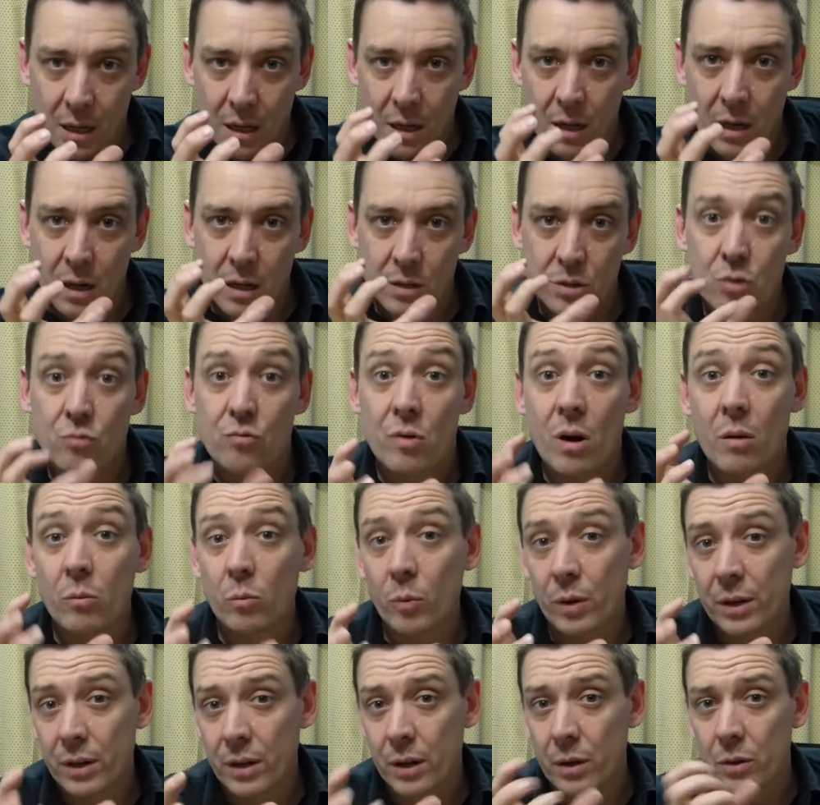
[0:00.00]
to run
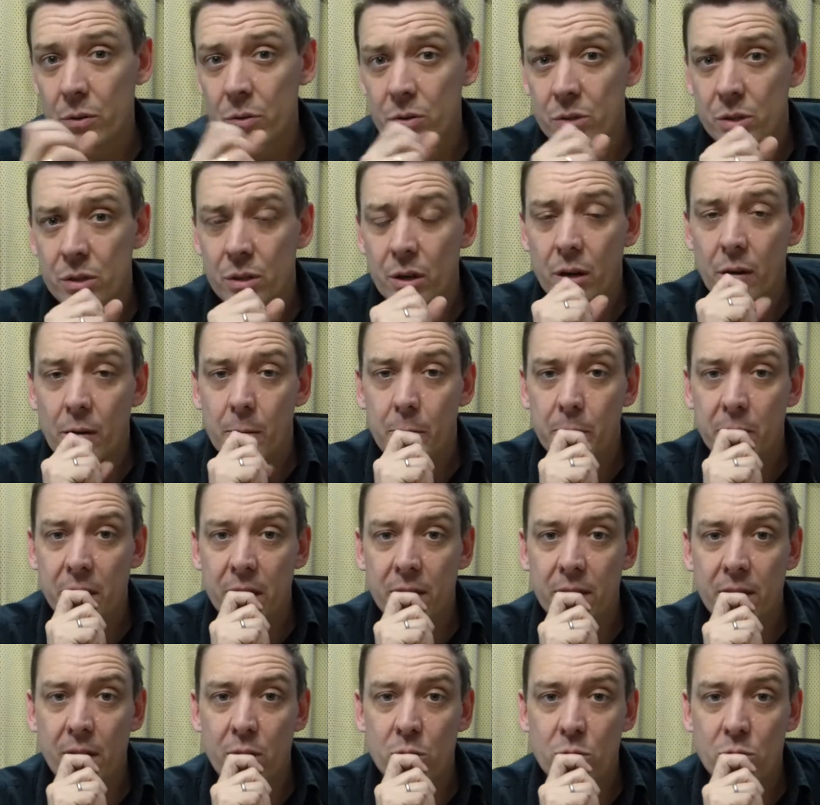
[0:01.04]
Windows
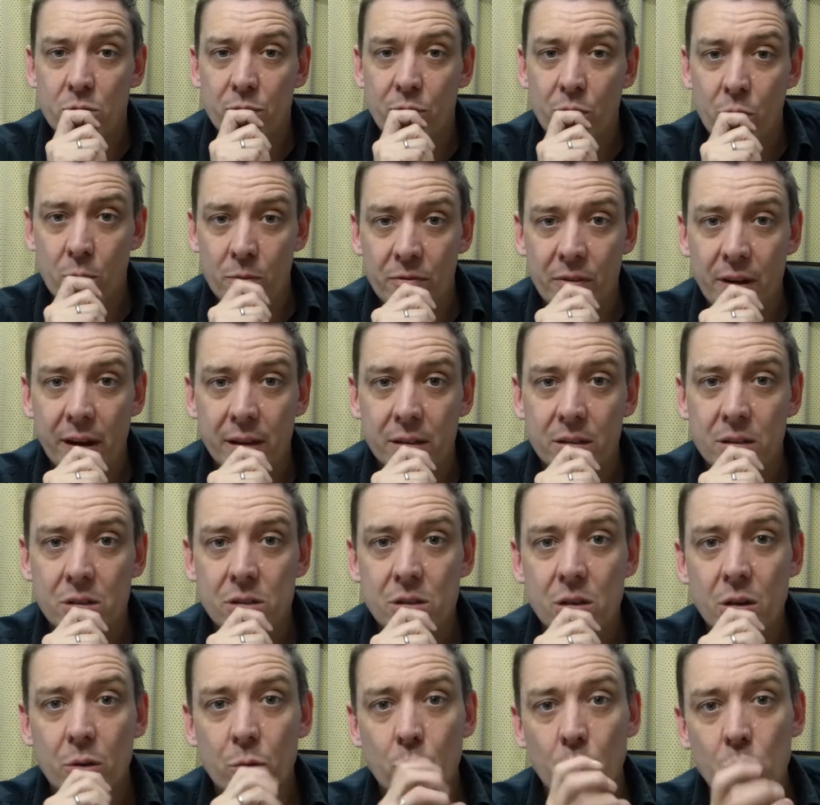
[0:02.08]
in those form
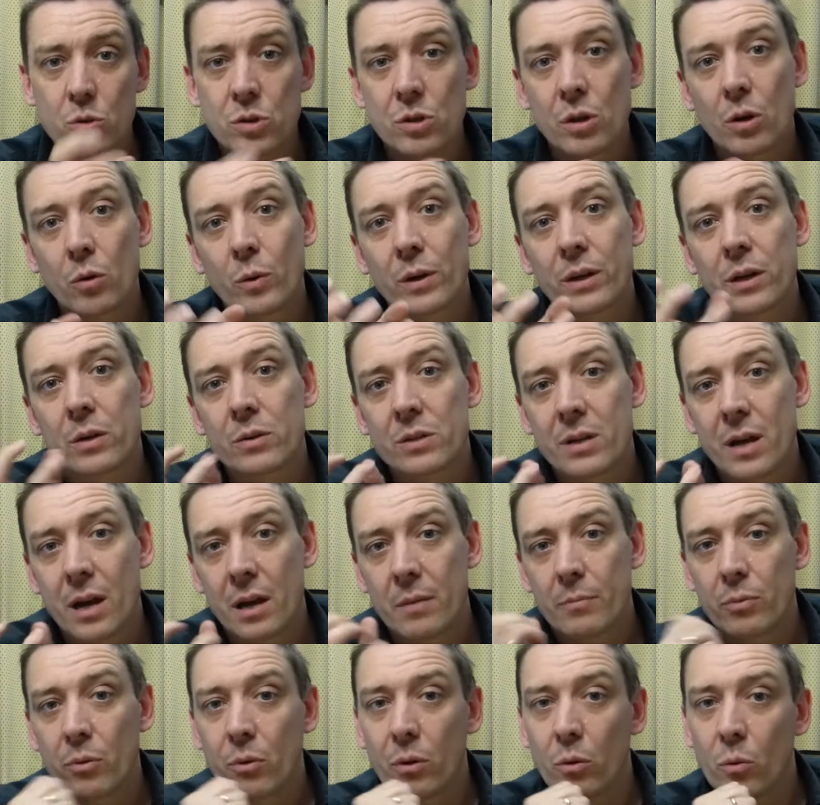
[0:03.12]
factors, and also Windows
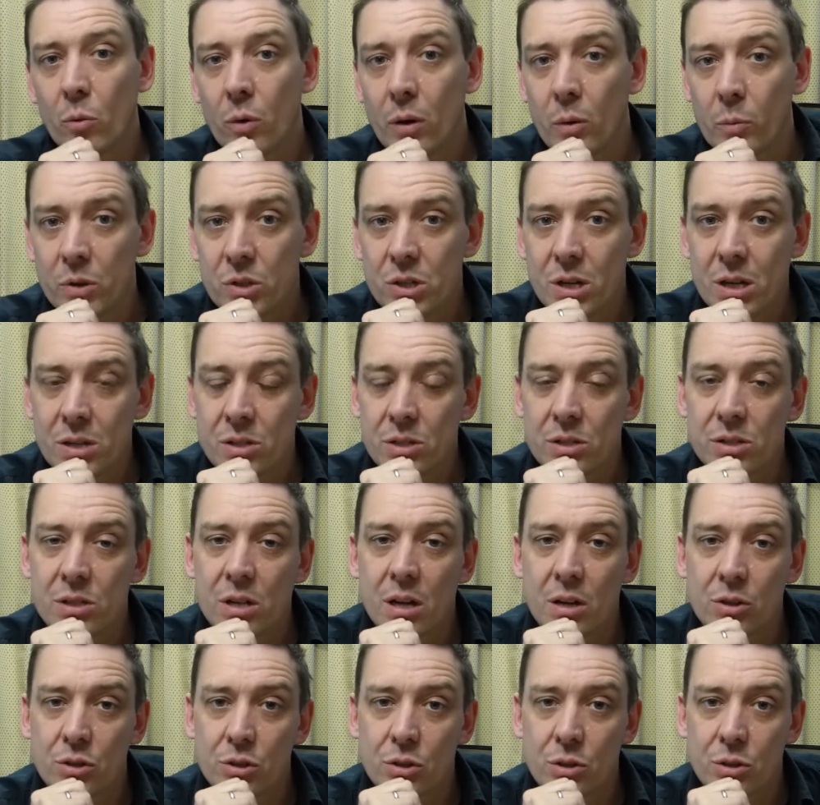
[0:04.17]
8.1, which has the
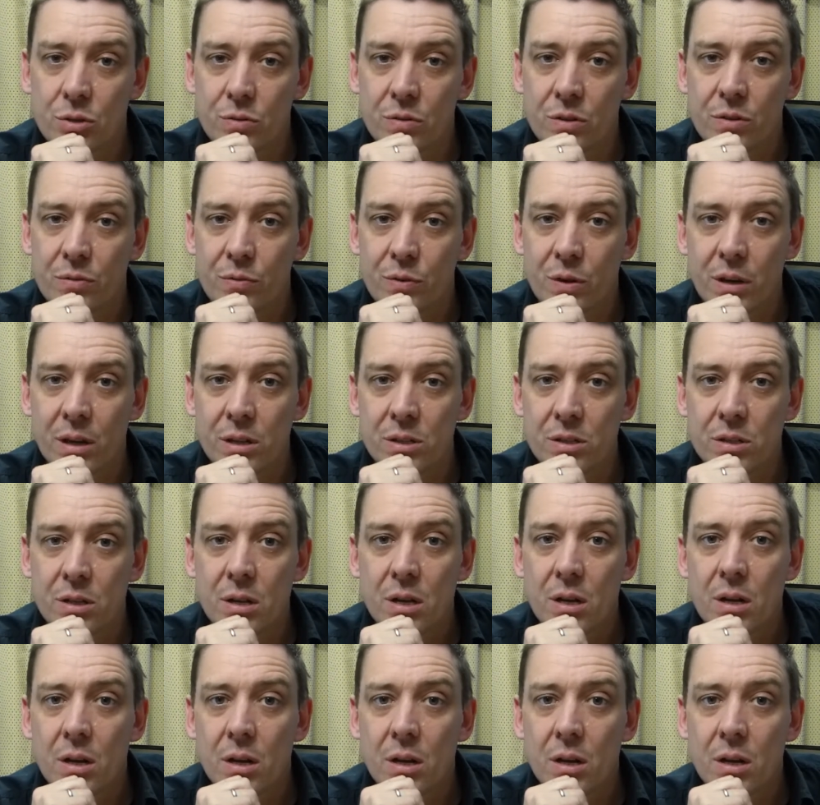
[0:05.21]
touch user interface,